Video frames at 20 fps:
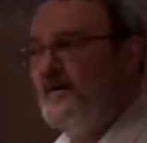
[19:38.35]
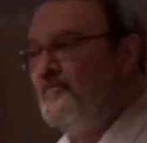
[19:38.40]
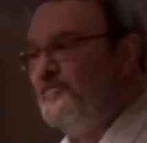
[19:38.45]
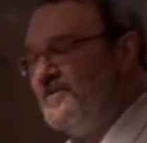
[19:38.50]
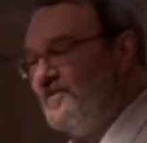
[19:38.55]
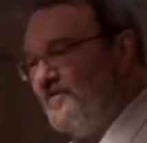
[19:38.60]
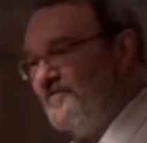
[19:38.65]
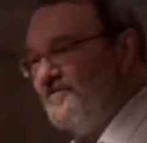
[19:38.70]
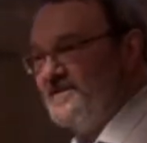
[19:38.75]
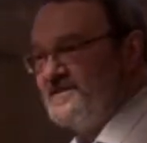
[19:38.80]

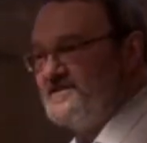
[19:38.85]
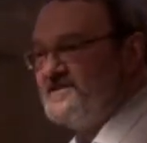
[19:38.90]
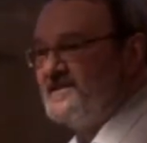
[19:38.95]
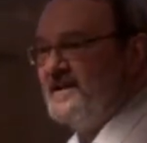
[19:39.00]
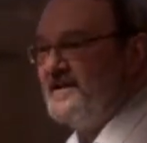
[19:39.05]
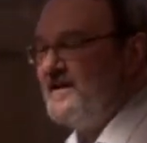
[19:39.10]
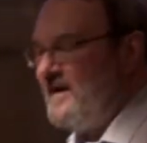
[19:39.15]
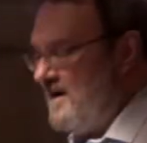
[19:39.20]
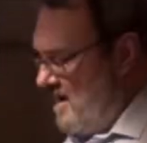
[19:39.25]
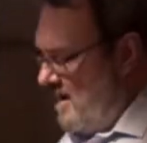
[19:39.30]
But
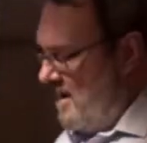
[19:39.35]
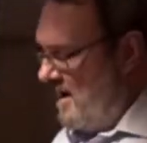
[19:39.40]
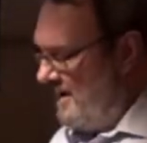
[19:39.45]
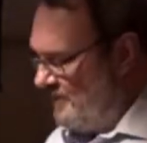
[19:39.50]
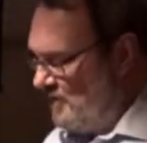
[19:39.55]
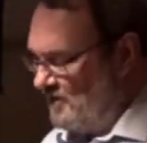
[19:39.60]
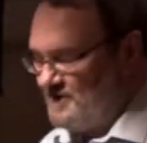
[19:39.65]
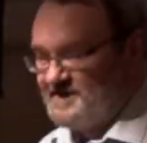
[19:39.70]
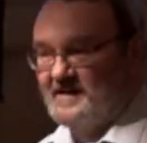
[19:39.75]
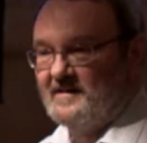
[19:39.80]
obviously,
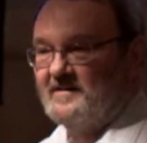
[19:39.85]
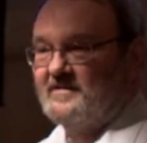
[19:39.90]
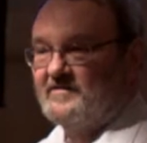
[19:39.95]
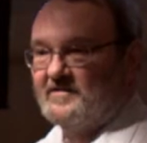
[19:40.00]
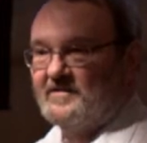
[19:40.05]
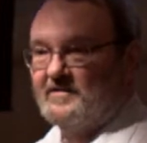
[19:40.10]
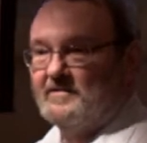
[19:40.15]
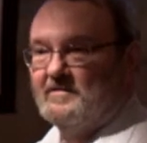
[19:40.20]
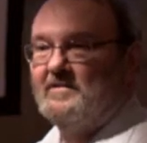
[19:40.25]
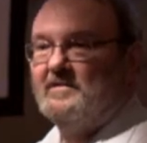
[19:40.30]
I've got it
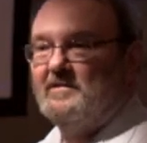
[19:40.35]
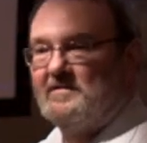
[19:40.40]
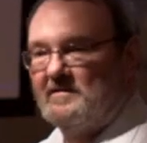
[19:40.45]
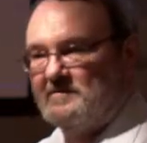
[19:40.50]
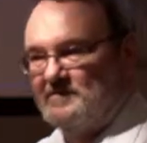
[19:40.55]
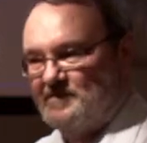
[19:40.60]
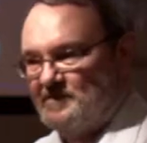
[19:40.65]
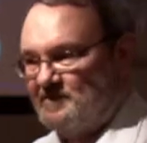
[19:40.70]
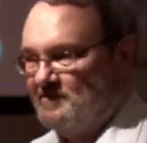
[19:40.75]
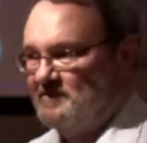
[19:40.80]
through
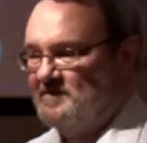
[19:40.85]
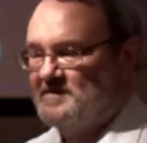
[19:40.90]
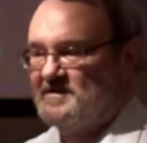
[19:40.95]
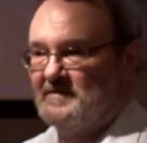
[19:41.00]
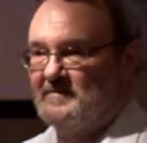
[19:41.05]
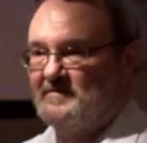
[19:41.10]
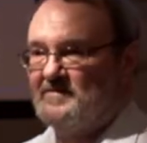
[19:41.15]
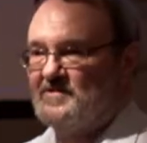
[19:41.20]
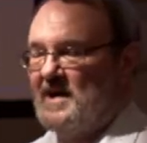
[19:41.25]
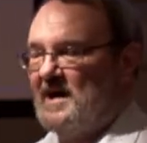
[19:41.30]

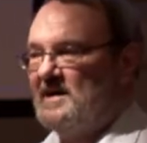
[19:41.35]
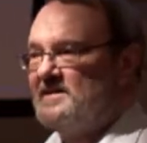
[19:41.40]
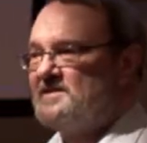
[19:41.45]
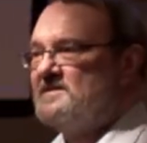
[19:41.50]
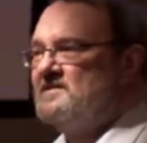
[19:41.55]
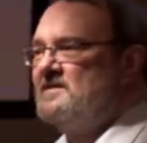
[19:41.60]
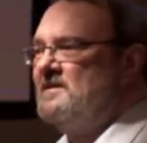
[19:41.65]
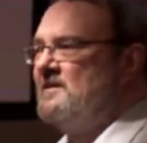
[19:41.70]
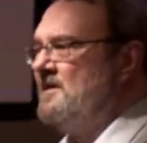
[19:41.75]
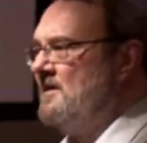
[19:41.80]
Jerusalem
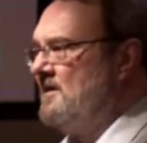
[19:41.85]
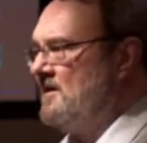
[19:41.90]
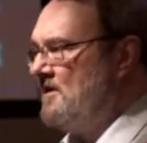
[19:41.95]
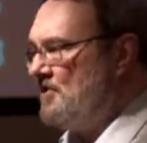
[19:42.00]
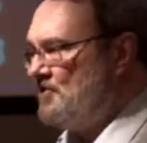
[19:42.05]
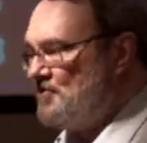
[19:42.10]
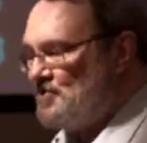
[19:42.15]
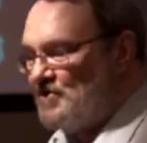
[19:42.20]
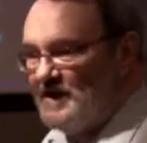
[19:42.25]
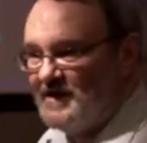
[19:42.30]
Trust,
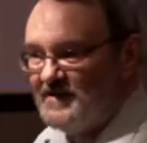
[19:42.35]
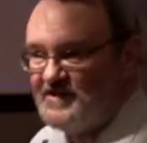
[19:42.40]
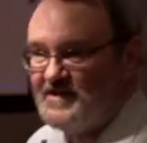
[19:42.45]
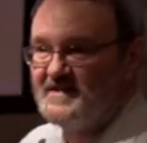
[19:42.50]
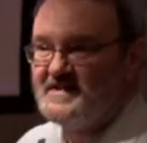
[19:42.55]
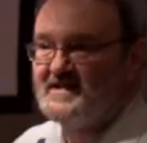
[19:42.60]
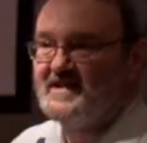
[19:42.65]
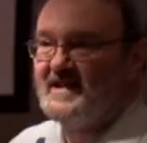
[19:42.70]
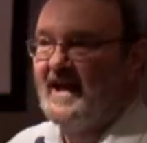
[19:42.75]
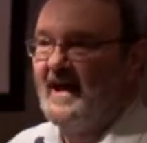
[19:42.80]

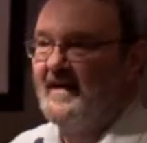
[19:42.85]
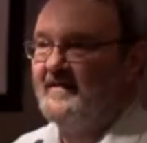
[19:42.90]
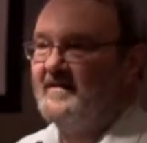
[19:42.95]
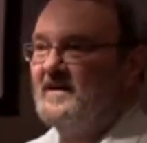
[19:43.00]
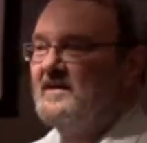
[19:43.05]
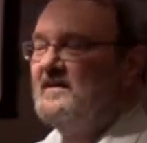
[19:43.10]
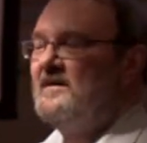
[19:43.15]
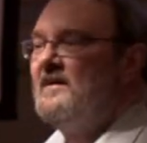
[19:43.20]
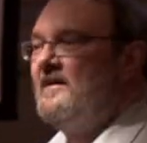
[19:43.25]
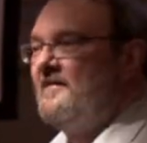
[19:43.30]
churches
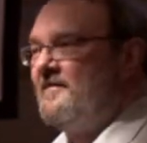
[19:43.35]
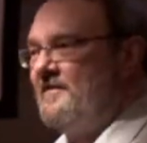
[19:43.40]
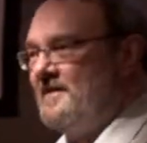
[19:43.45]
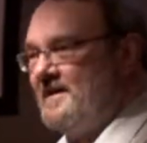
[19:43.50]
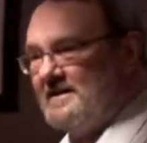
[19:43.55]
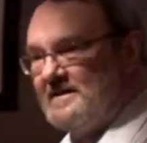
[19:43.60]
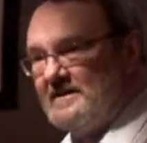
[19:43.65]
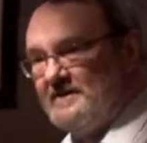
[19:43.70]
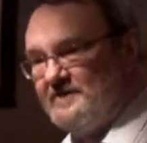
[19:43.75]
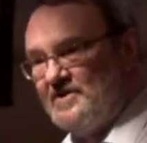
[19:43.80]
together, the
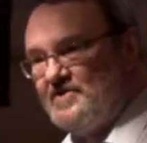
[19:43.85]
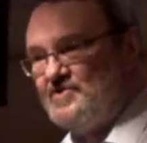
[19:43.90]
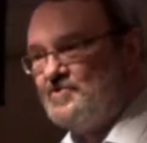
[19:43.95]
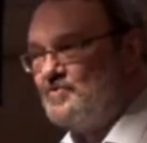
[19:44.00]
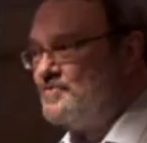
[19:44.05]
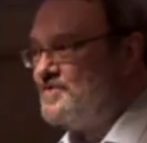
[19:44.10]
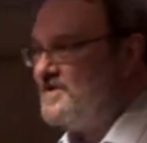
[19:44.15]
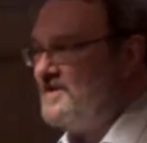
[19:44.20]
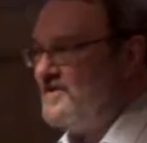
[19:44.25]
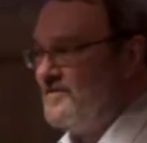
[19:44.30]

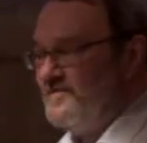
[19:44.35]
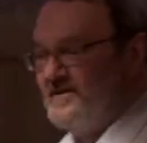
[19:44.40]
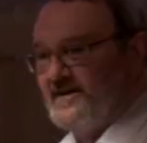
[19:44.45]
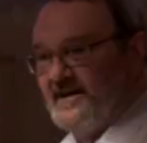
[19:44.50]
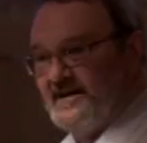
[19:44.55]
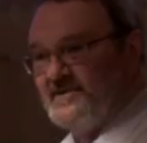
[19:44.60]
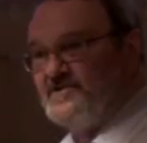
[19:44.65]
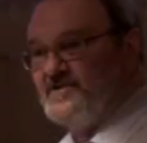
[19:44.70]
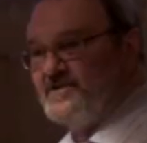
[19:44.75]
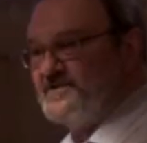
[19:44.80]
individual
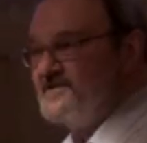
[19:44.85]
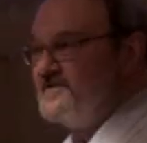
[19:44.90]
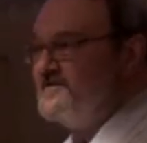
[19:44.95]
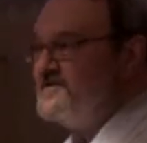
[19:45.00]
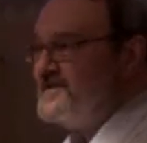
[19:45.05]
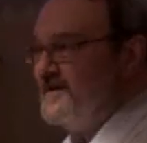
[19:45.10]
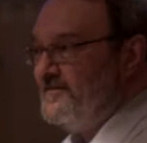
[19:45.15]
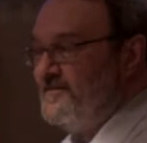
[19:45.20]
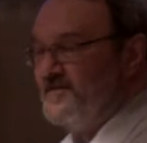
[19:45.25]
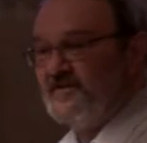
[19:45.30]
denominations of
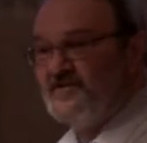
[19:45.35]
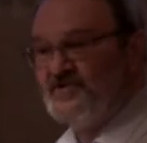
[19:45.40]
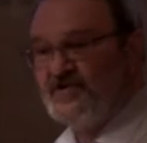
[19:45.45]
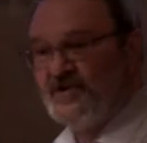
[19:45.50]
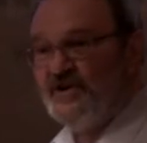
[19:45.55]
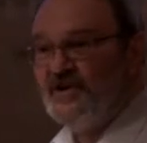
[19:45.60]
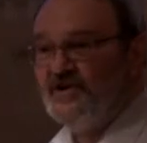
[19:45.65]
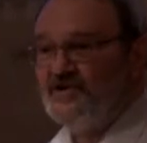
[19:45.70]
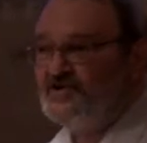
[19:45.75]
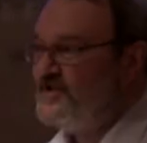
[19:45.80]
some of the
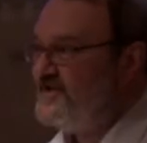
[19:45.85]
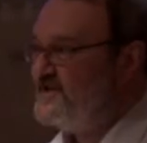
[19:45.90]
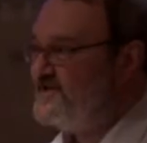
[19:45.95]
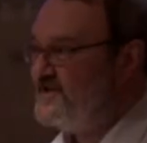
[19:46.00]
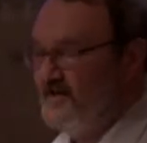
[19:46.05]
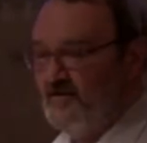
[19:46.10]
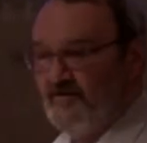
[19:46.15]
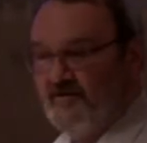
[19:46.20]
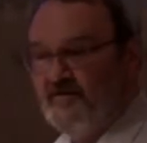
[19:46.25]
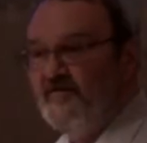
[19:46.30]
churches
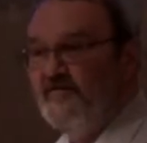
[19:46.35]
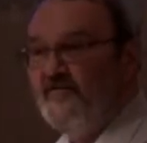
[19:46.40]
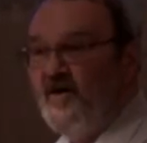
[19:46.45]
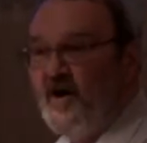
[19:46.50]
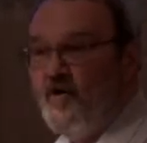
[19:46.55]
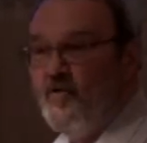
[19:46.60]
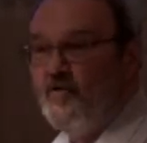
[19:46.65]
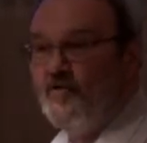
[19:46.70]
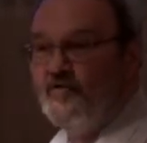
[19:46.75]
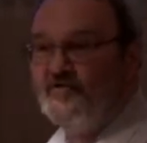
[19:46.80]
that are
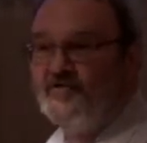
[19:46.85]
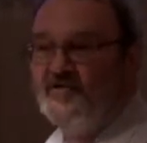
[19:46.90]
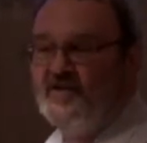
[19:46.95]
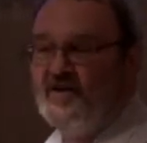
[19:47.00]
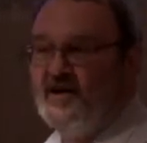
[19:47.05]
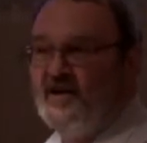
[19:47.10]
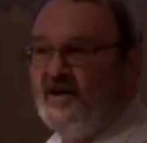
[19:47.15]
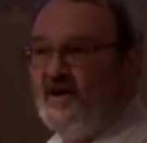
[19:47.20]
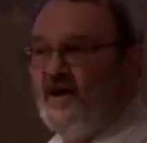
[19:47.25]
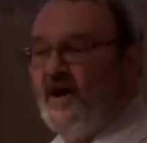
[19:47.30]
involved,
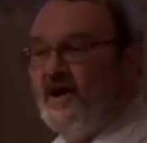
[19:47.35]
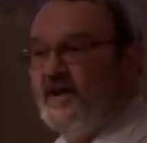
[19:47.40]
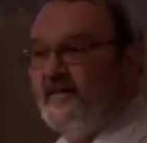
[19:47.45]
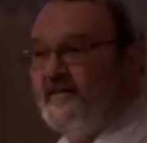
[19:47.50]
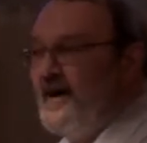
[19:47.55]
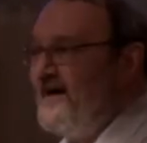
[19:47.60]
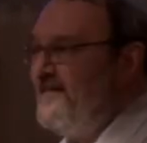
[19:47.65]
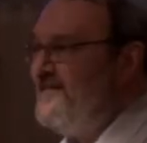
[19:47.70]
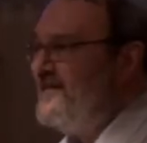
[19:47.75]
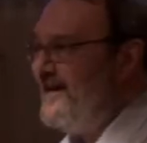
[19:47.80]
and,
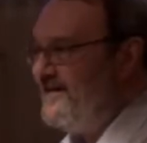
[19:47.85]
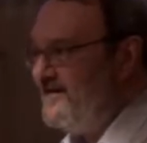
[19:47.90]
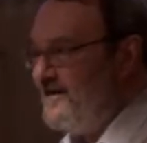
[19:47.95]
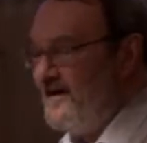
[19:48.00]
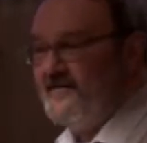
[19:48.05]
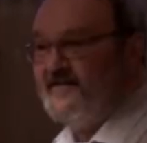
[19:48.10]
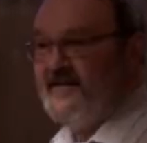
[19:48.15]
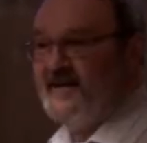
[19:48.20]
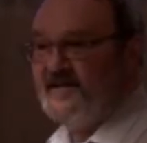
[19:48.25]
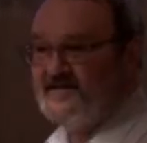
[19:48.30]
and, then,
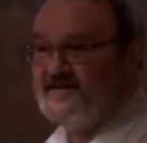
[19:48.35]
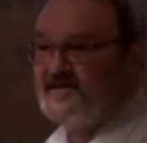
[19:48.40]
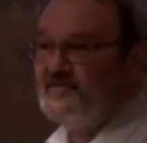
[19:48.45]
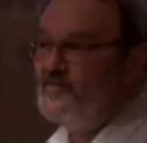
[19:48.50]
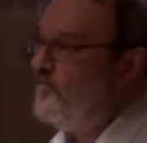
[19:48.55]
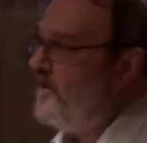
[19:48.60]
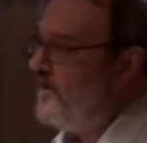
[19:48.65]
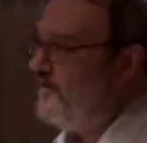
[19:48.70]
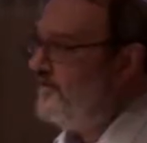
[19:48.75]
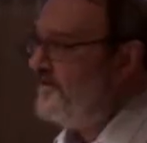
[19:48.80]
and then
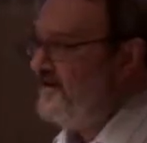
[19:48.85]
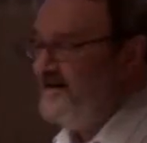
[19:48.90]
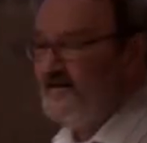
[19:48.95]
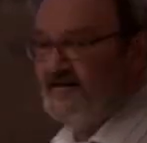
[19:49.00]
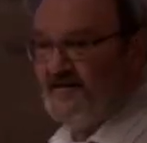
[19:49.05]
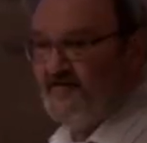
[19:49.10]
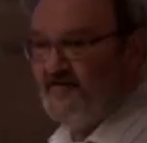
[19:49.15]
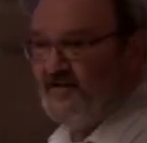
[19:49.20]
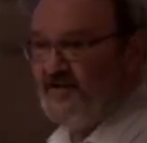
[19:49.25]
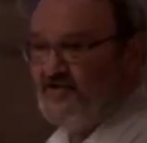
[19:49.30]
some wealthy
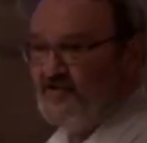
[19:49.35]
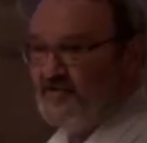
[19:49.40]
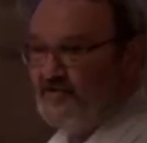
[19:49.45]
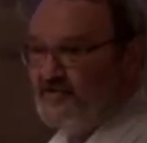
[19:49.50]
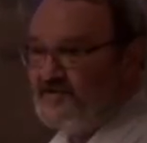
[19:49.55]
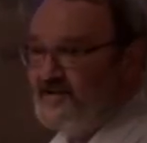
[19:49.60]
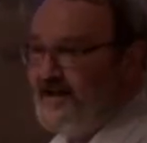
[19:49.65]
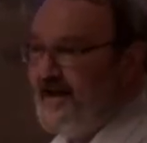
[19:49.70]
individuals.